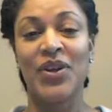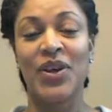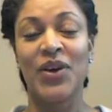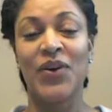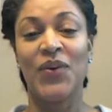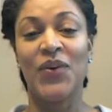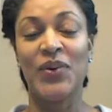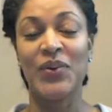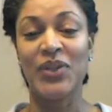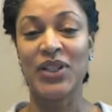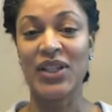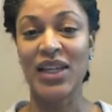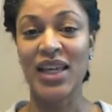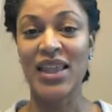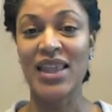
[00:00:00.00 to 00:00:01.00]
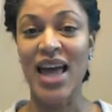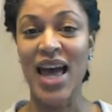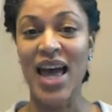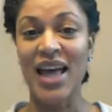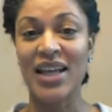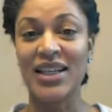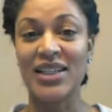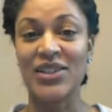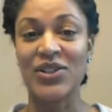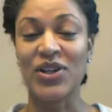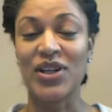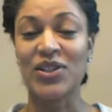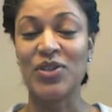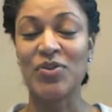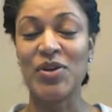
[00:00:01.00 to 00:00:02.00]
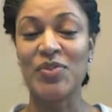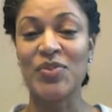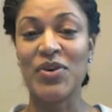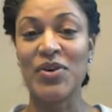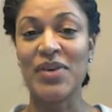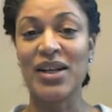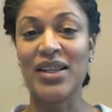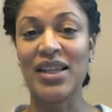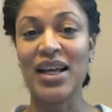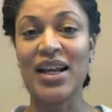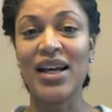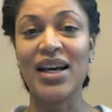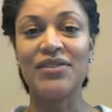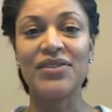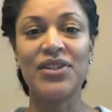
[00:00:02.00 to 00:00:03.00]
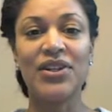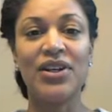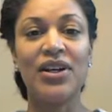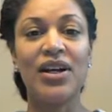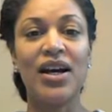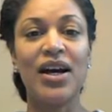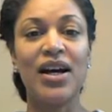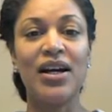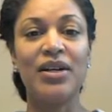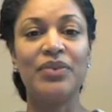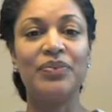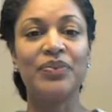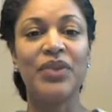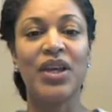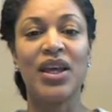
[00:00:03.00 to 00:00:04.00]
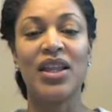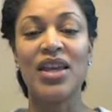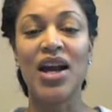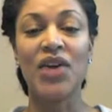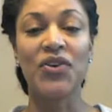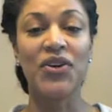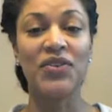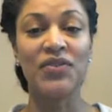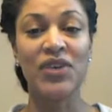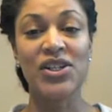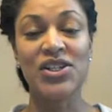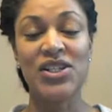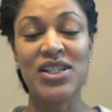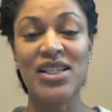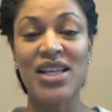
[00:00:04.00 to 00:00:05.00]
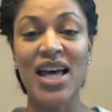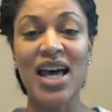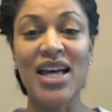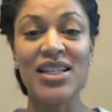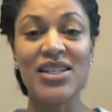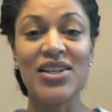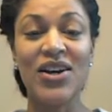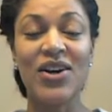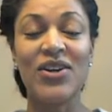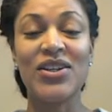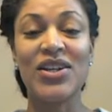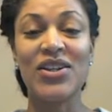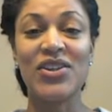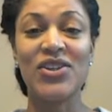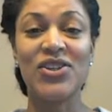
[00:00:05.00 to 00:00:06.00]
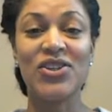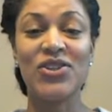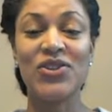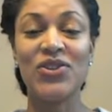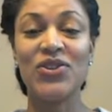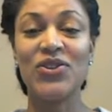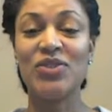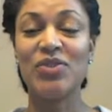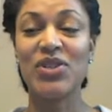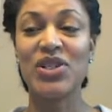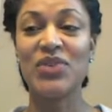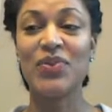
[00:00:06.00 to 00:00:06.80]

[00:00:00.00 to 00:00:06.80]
we will look at that and talk a little bit more about that after. Thyroid function tests are another issue, especially with